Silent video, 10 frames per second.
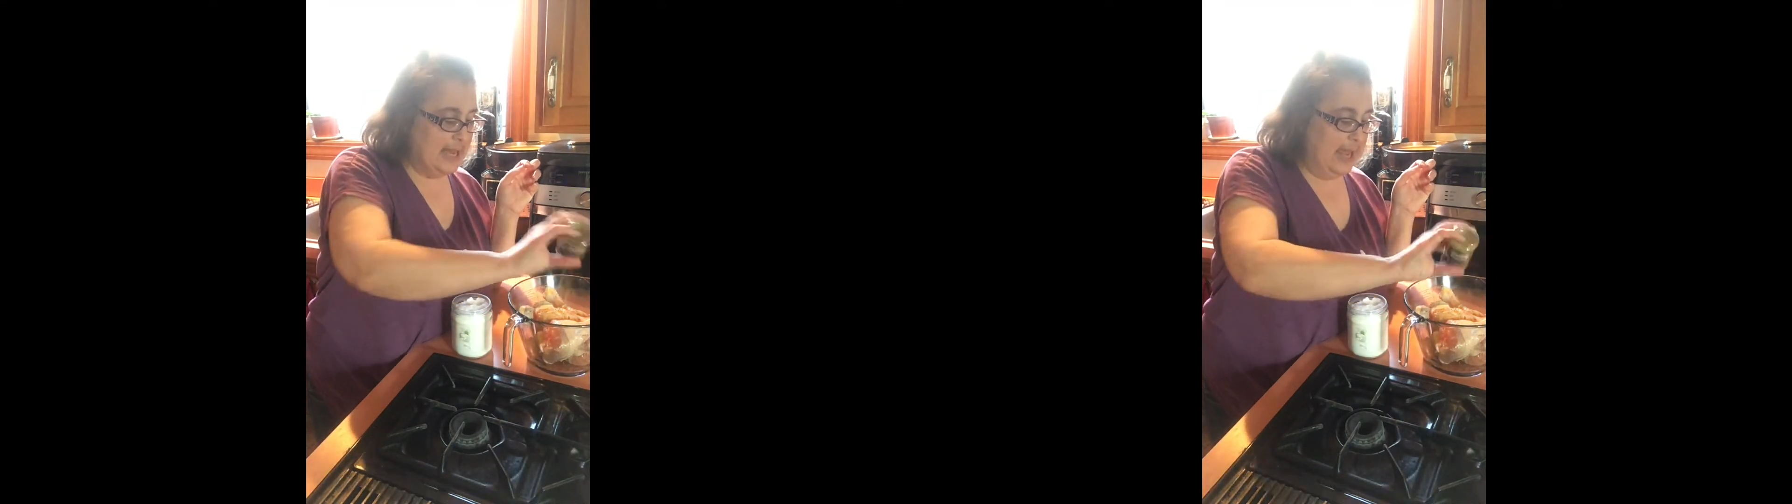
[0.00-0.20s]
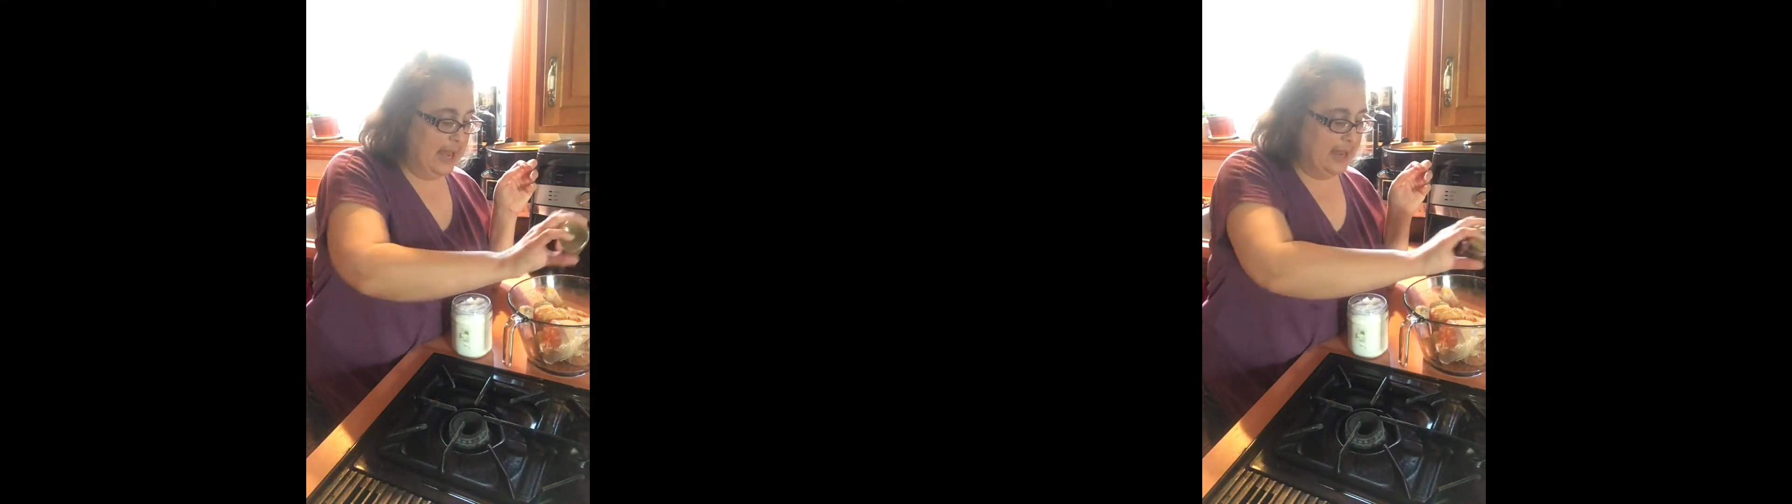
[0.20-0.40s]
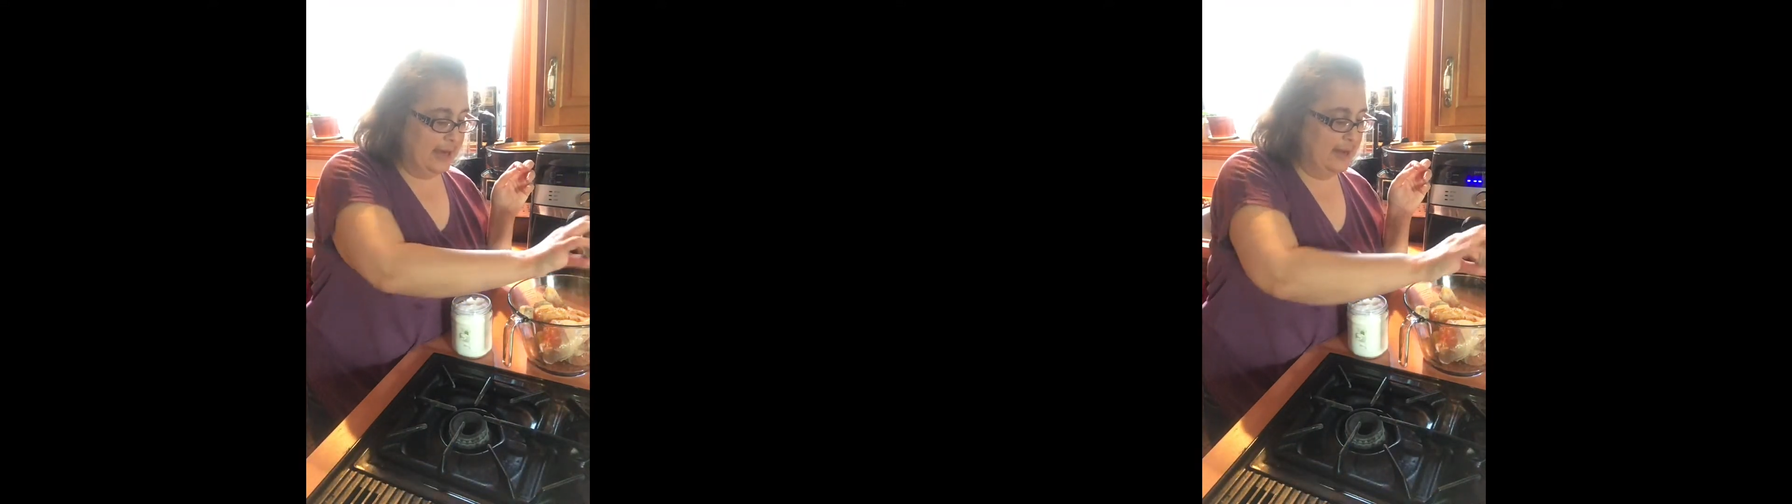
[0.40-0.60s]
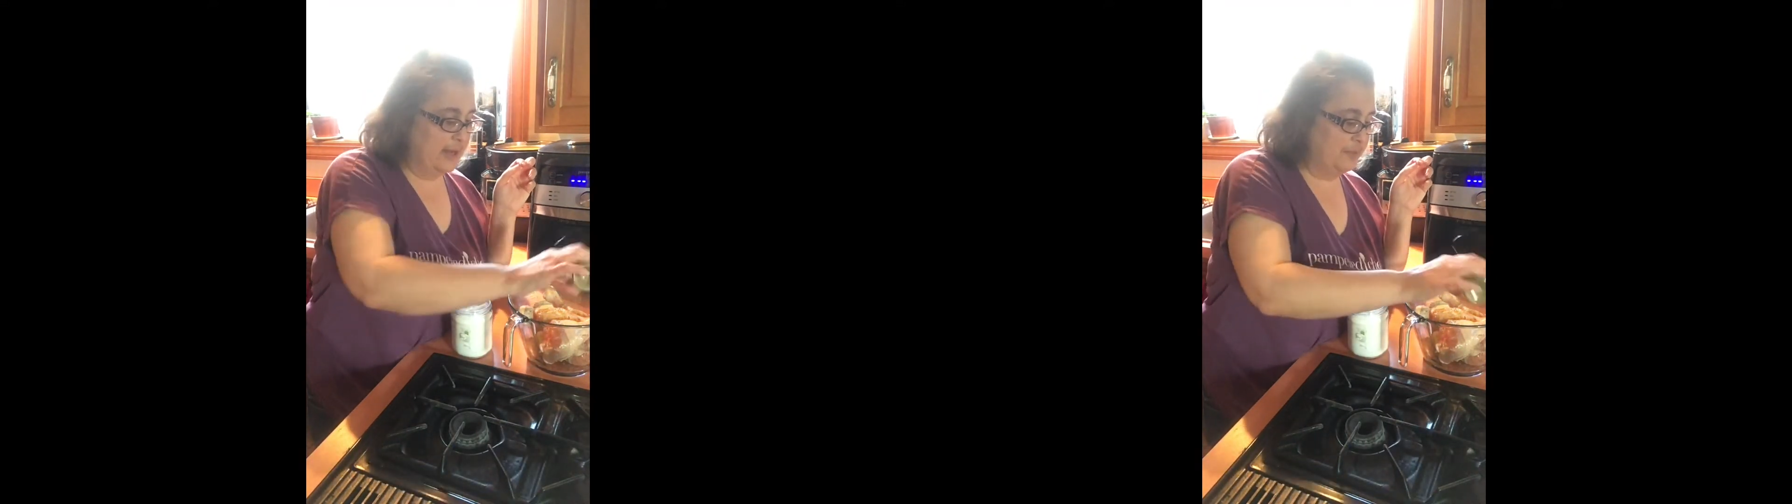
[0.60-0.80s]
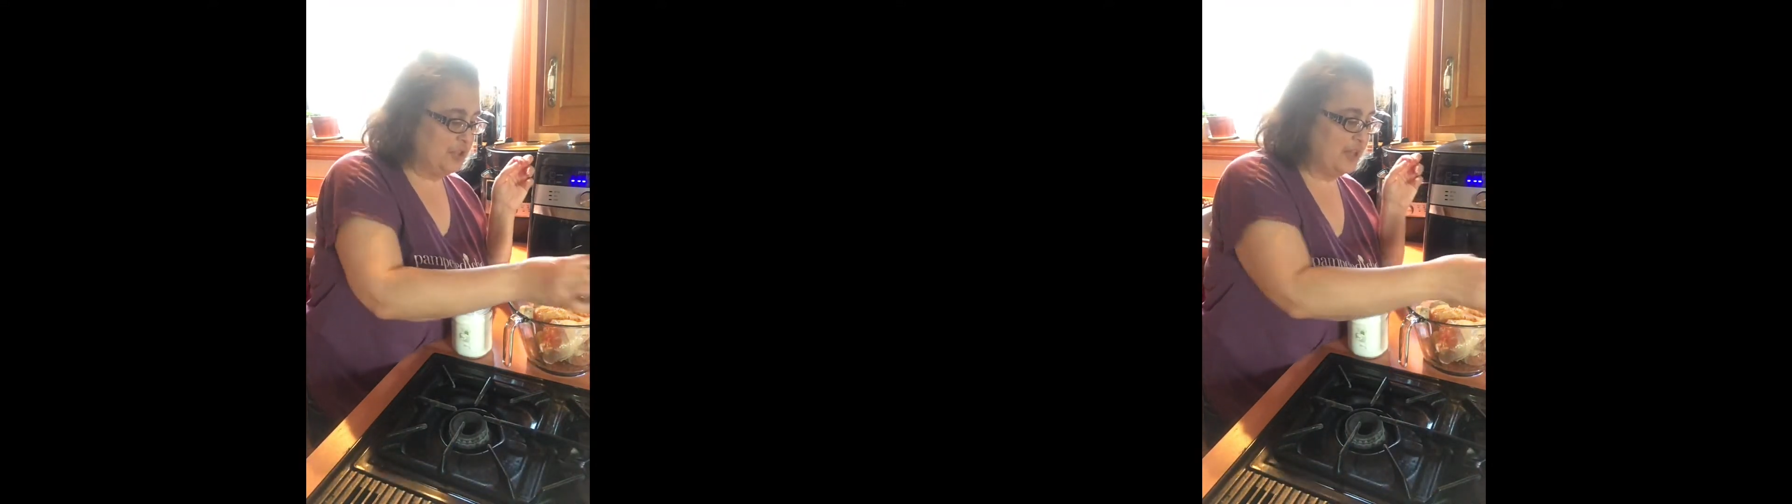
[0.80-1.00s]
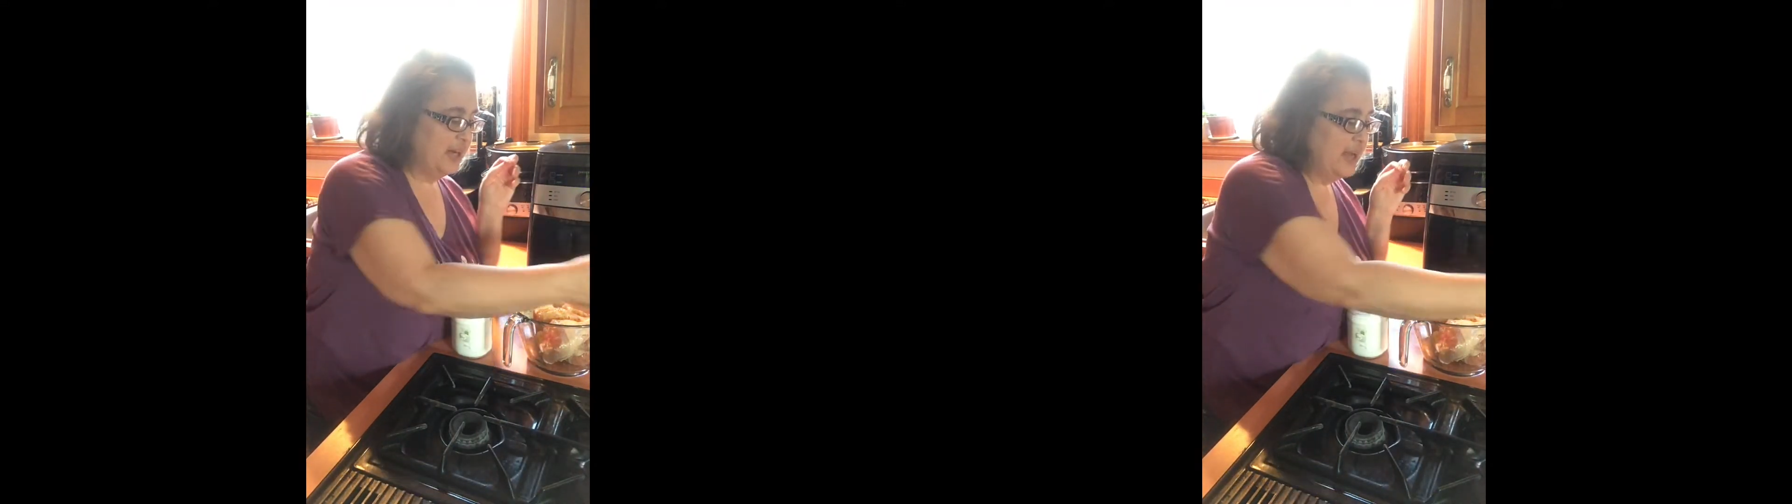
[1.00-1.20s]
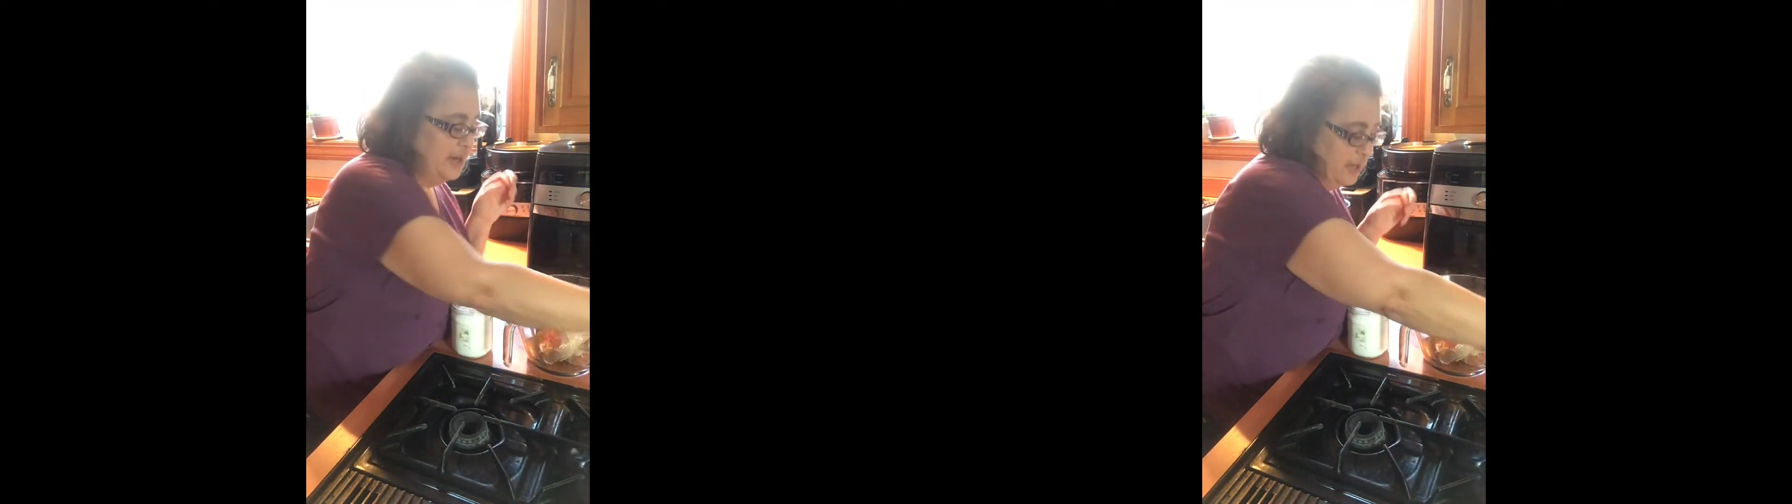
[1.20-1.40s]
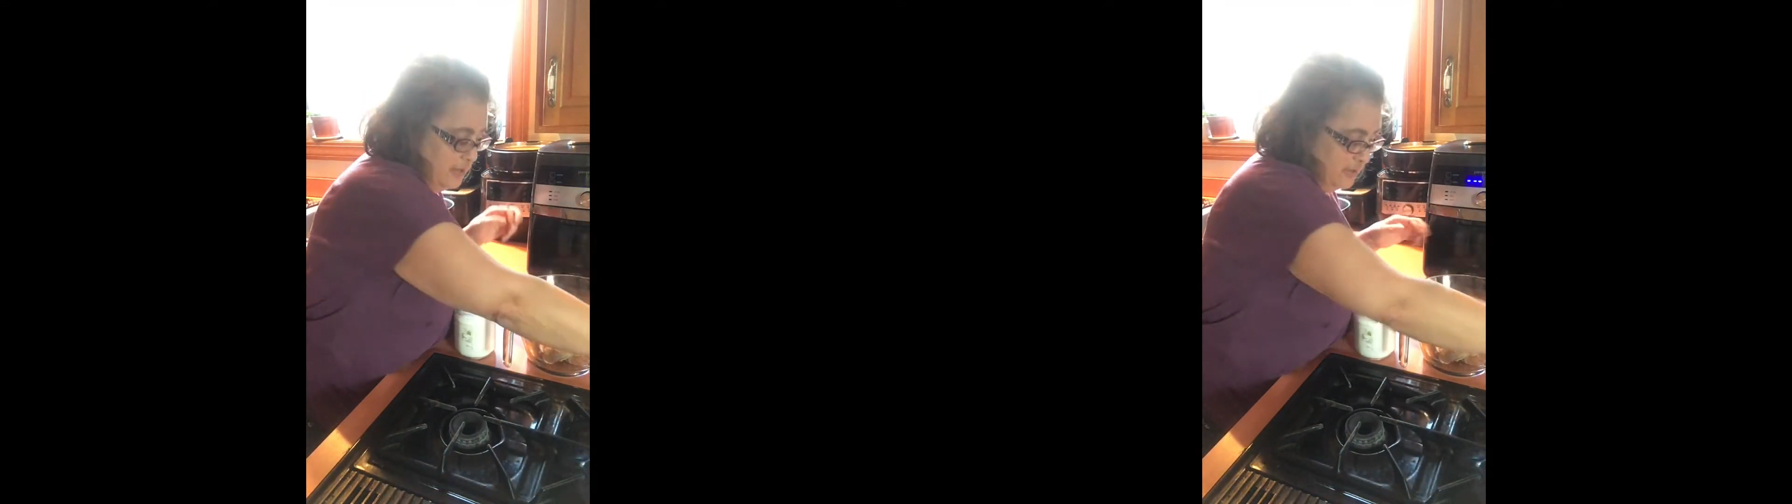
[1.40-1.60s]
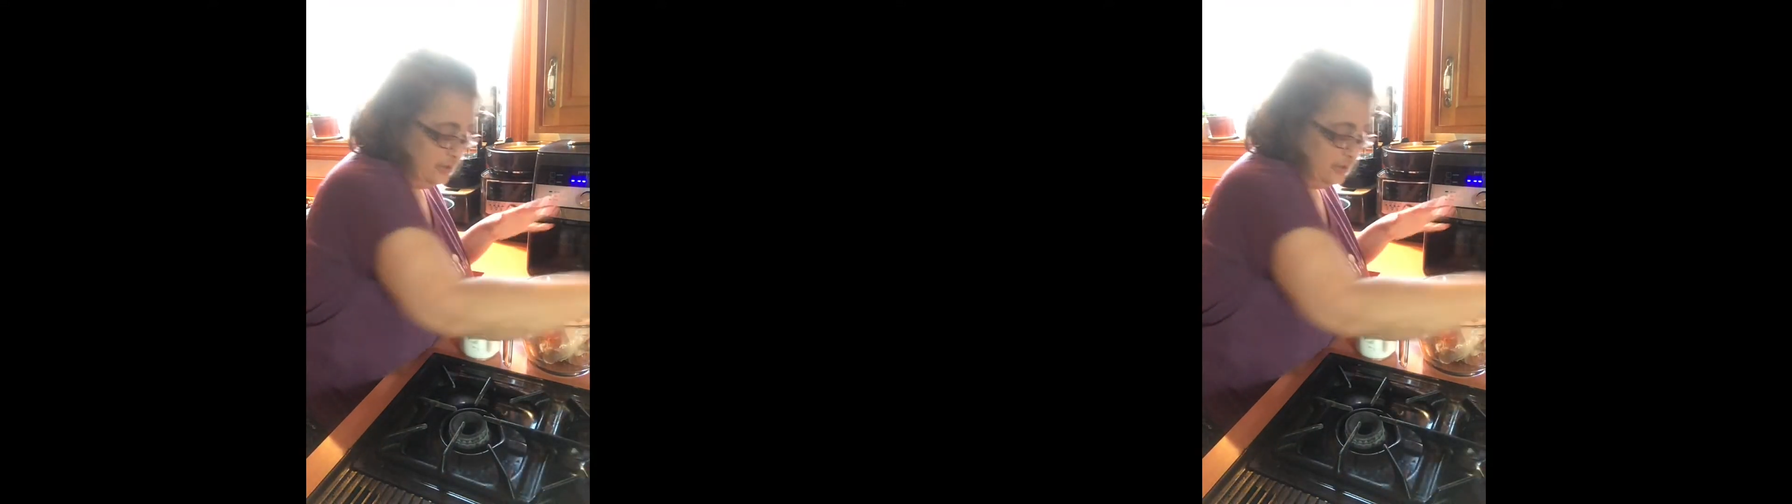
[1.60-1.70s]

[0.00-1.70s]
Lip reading: And I'm just going to kind of